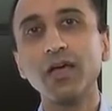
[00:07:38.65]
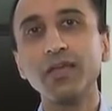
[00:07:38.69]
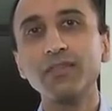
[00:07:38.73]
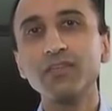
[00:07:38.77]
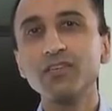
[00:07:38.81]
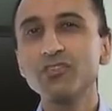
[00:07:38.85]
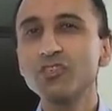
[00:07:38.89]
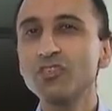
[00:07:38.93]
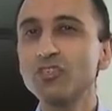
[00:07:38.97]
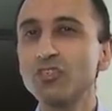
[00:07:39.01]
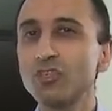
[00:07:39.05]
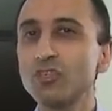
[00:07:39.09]
And
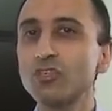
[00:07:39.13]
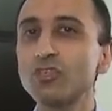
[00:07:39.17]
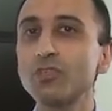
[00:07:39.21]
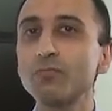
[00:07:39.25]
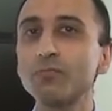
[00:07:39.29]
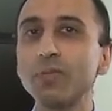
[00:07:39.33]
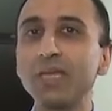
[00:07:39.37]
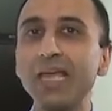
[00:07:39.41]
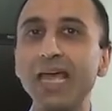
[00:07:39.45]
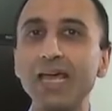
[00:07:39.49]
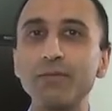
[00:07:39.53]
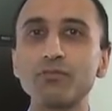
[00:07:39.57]
this is just to
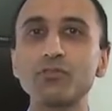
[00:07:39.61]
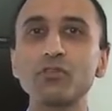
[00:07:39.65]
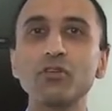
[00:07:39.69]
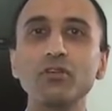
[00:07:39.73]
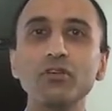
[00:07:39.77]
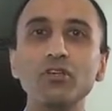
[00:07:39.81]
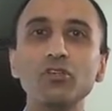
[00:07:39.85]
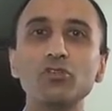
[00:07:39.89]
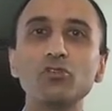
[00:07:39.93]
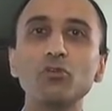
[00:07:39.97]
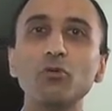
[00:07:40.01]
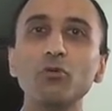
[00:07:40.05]
be
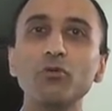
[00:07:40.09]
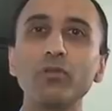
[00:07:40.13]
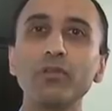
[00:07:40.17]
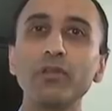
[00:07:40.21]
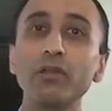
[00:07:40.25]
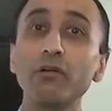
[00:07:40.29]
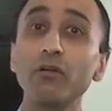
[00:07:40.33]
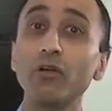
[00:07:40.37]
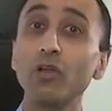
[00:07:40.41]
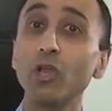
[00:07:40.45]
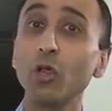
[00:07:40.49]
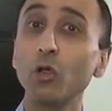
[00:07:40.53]
absolutely sure that
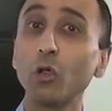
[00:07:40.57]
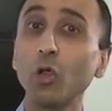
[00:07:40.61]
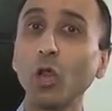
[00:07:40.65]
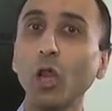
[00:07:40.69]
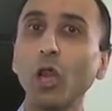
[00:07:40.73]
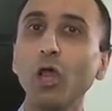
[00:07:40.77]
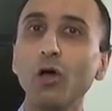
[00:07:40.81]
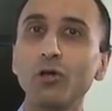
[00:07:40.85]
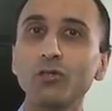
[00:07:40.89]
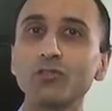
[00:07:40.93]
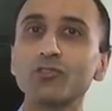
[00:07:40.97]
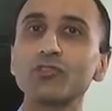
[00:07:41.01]
there are no
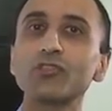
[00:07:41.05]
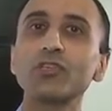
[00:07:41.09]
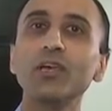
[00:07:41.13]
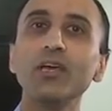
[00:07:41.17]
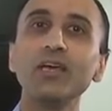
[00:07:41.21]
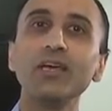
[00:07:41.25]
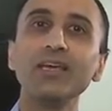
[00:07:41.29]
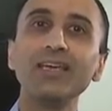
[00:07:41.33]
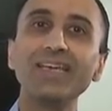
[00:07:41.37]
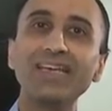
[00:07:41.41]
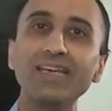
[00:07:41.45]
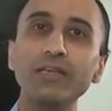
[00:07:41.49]
clots
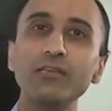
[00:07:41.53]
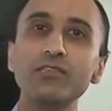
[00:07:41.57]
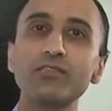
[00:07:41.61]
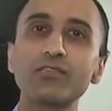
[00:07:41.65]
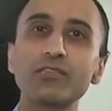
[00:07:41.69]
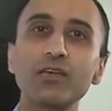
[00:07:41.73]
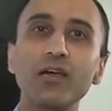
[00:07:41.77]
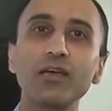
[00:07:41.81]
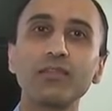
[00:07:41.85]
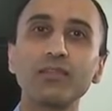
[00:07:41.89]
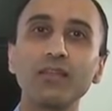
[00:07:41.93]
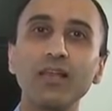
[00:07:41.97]

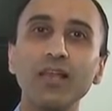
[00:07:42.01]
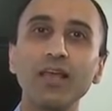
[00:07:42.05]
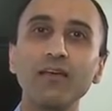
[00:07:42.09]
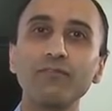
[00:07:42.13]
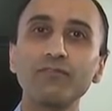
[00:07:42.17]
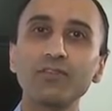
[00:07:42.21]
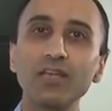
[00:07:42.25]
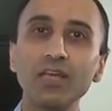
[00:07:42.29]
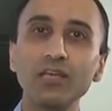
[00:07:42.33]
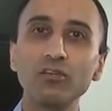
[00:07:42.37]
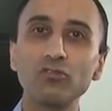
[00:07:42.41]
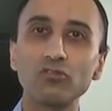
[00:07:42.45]
inside the
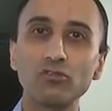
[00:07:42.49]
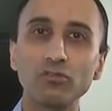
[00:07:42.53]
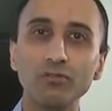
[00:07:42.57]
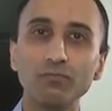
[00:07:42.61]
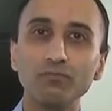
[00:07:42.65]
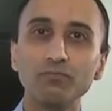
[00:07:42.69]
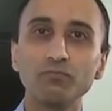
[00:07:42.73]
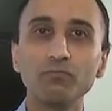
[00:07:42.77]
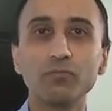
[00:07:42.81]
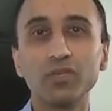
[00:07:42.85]
left atrium,